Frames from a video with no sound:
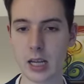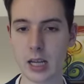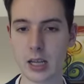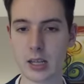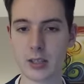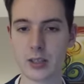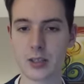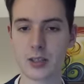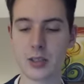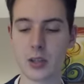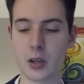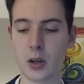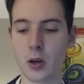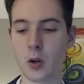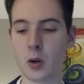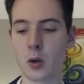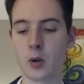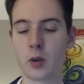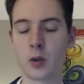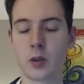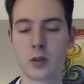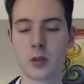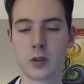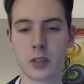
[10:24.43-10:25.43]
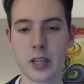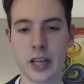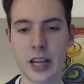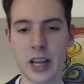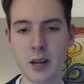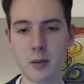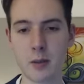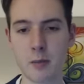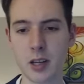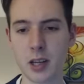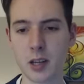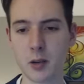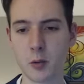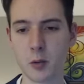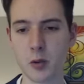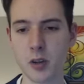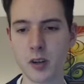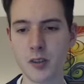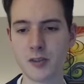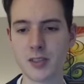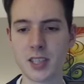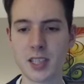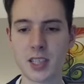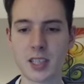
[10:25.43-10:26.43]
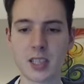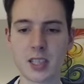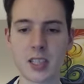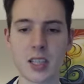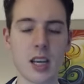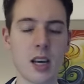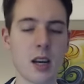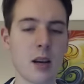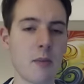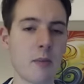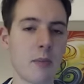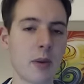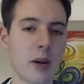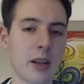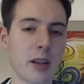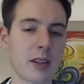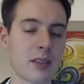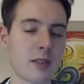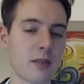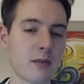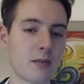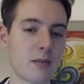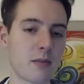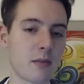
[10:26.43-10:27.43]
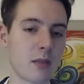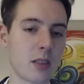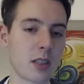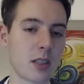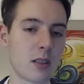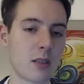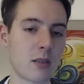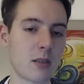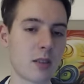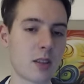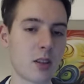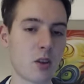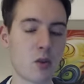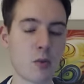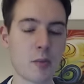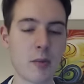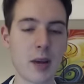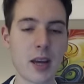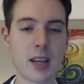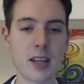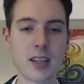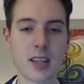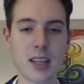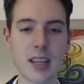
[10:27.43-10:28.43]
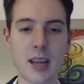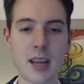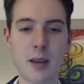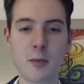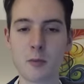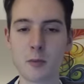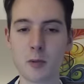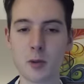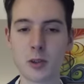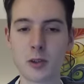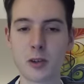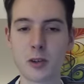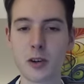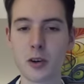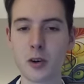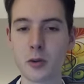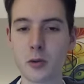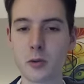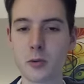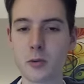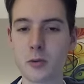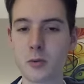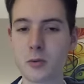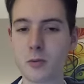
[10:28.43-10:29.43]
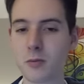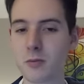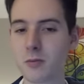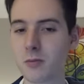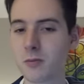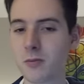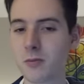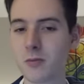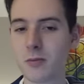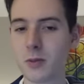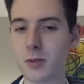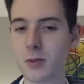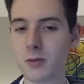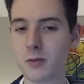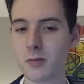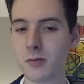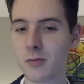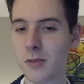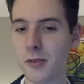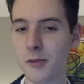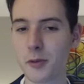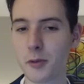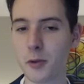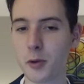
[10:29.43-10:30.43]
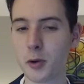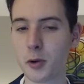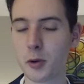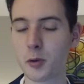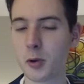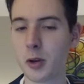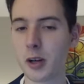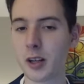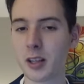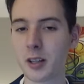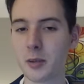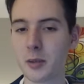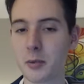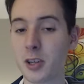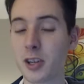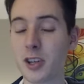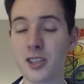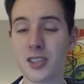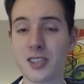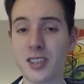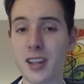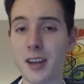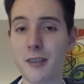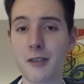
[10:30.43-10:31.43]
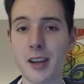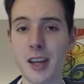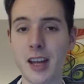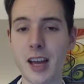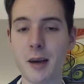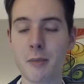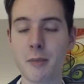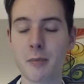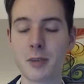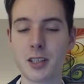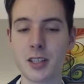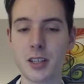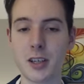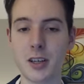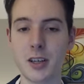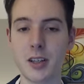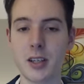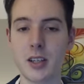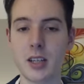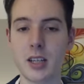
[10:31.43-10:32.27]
So okay, I can play queen f six, but the remaining game will go through it quickly because nothing happened here.